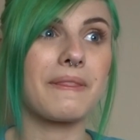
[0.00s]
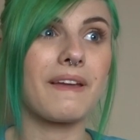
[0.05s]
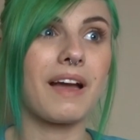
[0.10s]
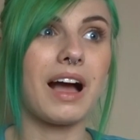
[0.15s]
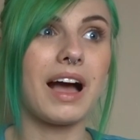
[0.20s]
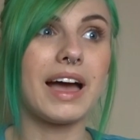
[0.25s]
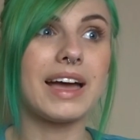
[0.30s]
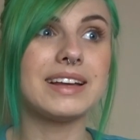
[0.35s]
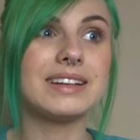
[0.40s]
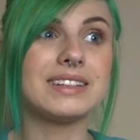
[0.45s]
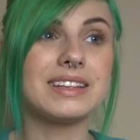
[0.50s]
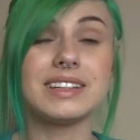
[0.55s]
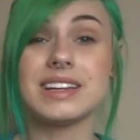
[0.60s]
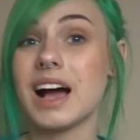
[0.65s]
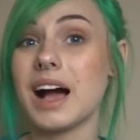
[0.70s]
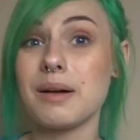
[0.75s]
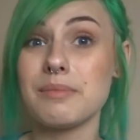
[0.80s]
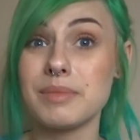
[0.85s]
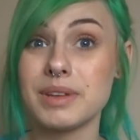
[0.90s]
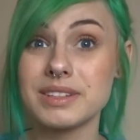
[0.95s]
I did
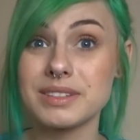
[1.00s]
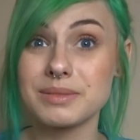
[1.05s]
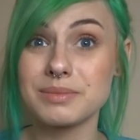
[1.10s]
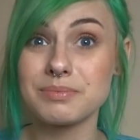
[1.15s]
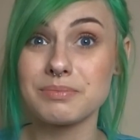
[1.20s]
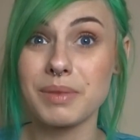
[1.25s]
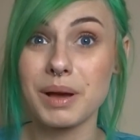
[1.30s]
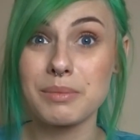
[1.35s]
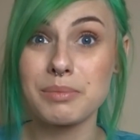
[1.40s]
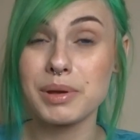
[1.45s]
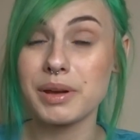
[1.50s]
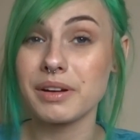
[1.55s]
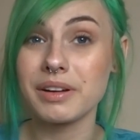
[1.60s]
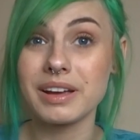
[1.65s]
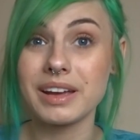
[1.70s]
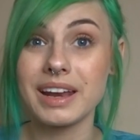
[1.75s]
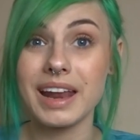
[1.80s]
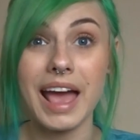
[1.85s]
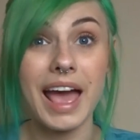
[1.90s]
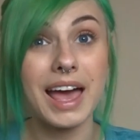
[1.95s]
not miss my
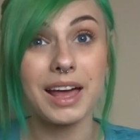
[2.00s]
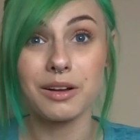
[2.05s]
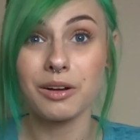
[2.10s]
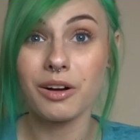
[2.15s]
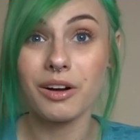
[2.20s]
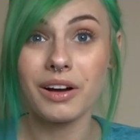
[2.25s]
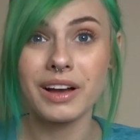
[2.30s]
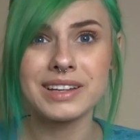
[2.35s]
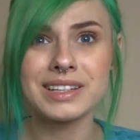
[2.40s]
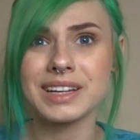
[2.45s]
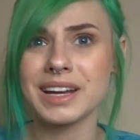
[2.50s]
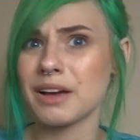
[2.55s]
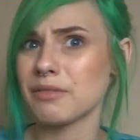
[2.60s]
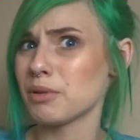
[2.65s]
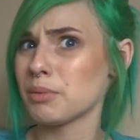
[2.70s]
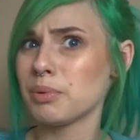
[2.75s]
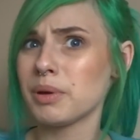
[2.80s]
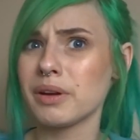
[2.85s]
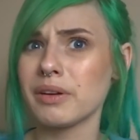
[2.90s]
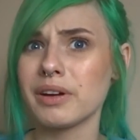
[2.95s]
period at all. I didn't have
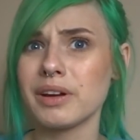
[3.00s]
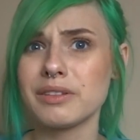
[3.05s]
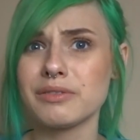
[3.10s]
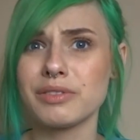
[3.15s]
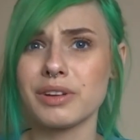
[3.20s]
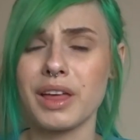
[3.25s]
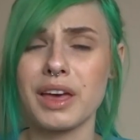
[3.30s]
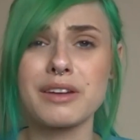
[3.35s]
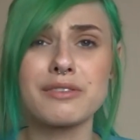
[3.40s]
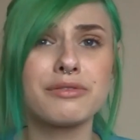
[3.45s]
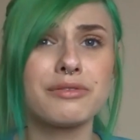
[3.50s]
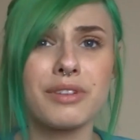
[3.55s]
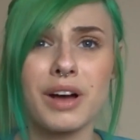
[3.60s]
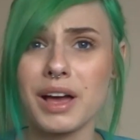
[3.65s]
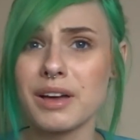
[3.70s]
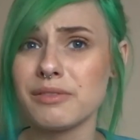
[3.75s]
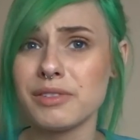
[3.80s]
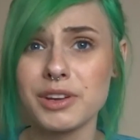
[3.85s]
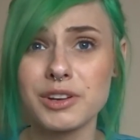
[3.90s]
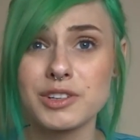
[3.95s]
a period for like
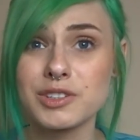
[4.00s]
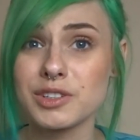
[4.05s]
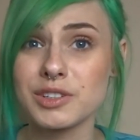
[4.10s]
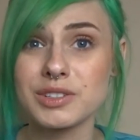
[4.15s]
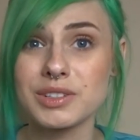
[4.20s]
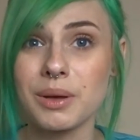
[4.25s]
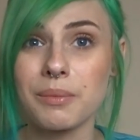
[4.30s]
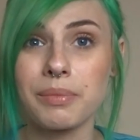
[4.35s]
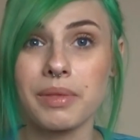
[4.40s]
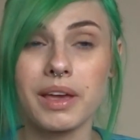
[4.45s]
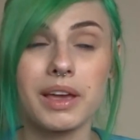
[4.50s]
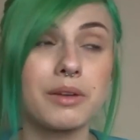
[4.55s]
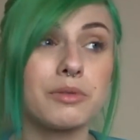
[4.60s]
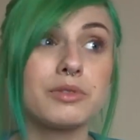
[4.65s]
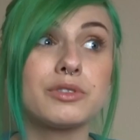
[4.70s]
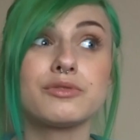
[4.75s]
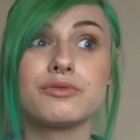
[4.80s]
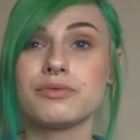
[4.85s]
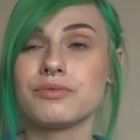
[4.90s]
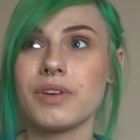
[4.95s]
5 years or something. It
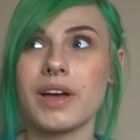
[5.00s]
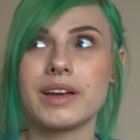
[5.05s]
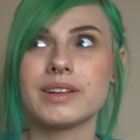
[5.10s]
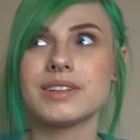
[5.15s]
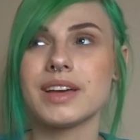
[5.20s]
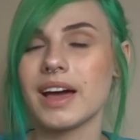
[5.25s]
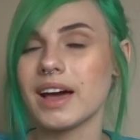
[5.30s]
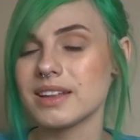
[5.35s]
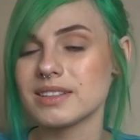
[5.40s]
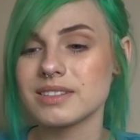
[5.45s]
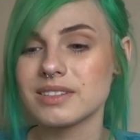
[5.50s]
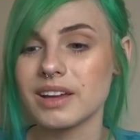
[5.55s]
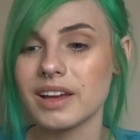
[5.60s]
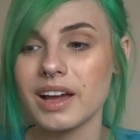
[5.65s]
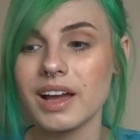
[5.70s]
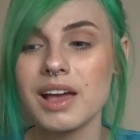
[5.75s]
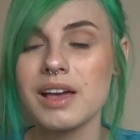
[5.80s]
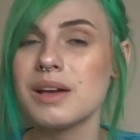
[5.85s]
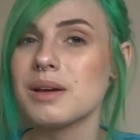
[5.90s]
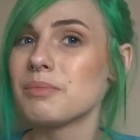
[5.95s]
was
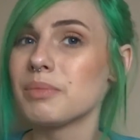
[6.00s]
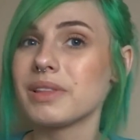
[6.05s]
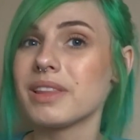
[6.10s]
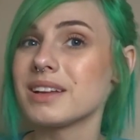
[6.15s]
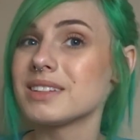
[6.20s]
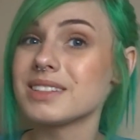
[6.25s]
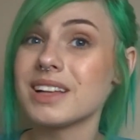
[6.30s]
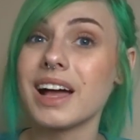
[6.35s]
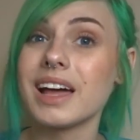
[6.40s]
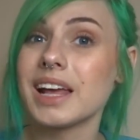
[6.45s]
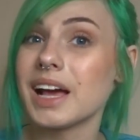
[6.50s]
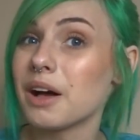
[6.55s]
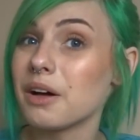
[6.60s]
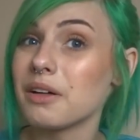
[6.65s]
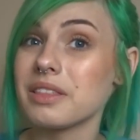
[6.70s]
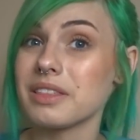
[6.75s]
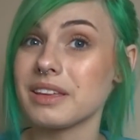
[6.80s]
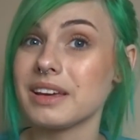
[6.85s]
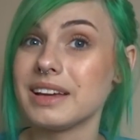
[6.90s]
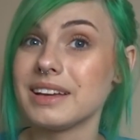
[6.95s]
fantastic, but that's not
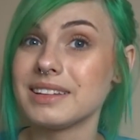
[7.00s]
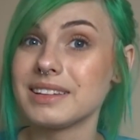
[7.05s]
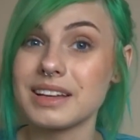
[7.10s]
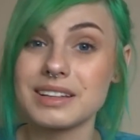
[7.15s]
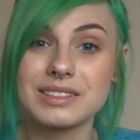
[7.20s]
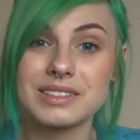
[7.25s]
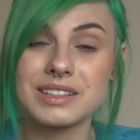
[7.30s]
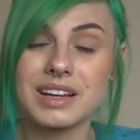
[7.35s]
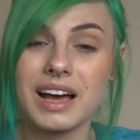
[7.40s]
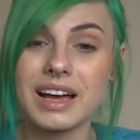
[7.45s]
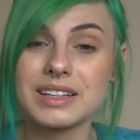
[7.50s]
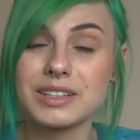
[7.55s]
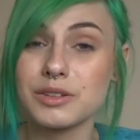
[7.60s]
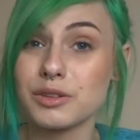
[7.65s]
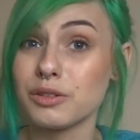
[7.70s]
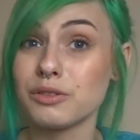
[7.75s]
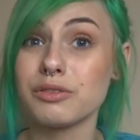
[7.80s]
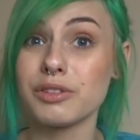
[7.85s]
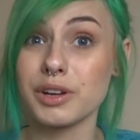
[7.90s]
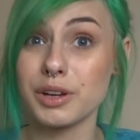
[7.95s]
healthy. That's not
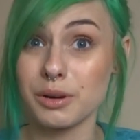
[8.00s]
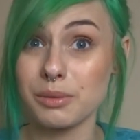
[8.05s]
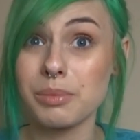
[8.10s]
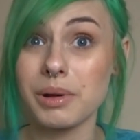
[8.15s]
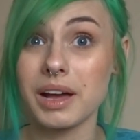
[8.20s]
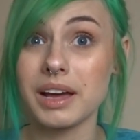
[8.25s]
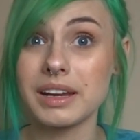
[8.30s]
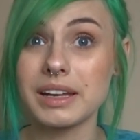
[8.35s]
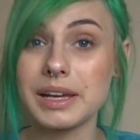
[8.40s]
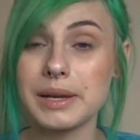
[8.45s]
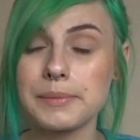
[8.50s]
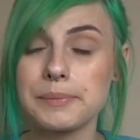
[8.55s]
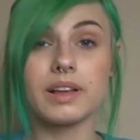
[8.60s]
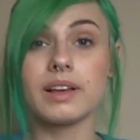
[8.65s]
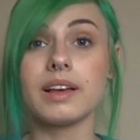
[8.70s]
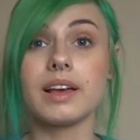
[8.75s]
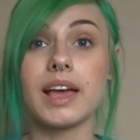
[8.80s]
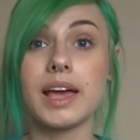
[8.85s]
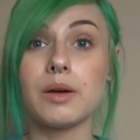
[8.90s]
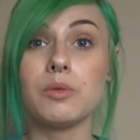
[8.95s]
good for your body.
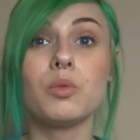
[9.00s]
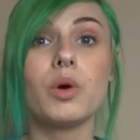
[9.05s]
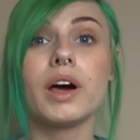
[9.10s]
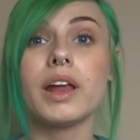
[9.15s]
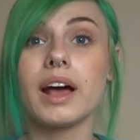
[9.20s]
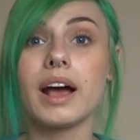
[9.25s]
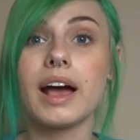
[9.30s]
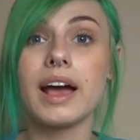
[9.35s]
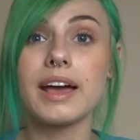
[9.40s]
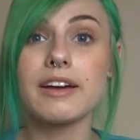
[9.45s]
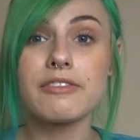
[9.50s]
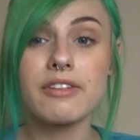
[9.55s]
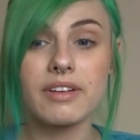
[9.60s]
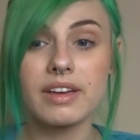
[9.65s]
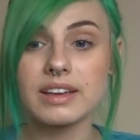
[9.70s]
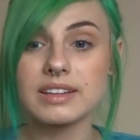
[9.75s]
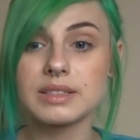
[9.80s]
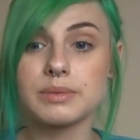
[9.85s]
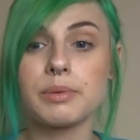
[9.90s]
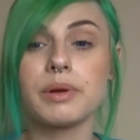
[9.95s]
And what I've
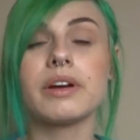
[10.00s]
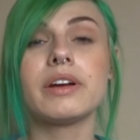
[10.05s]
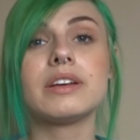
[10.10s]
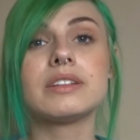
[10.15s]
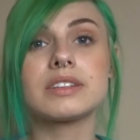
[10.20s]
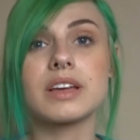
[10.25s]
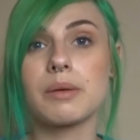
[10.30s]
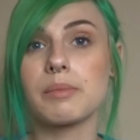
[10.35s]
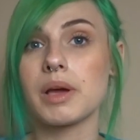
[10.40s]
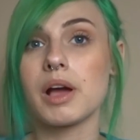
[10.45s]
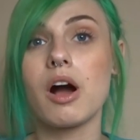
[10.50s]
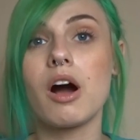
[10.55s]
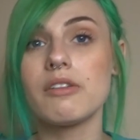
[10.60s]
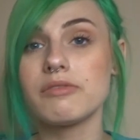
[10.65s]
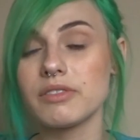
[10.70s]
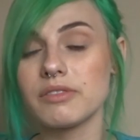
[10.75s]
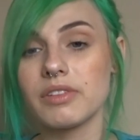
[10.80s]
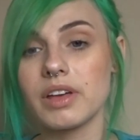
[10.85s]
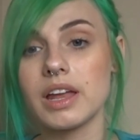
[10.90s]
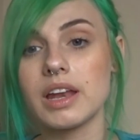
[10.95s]
experienced coming
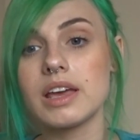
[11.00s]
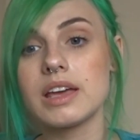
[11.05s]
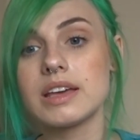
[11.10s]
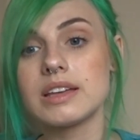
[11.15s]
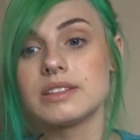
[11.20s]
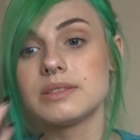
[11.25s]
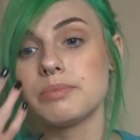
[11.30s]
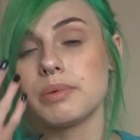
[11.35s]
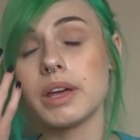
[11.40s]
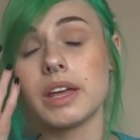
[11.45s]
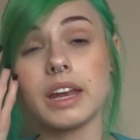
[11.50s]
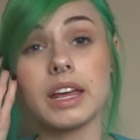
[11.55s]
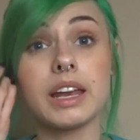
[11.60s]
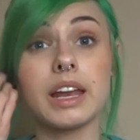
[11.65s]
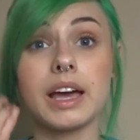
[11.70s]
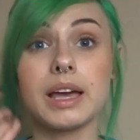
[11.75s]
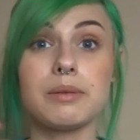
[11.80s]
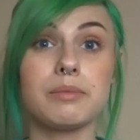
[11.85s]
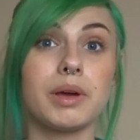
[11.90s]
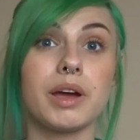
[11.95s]
off of it has been a
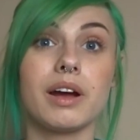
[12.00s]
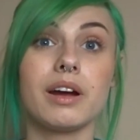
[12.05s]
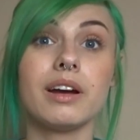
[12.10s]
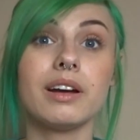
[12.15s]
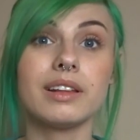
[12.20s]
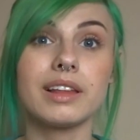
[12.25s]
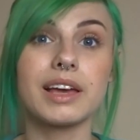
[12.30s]
nightmare.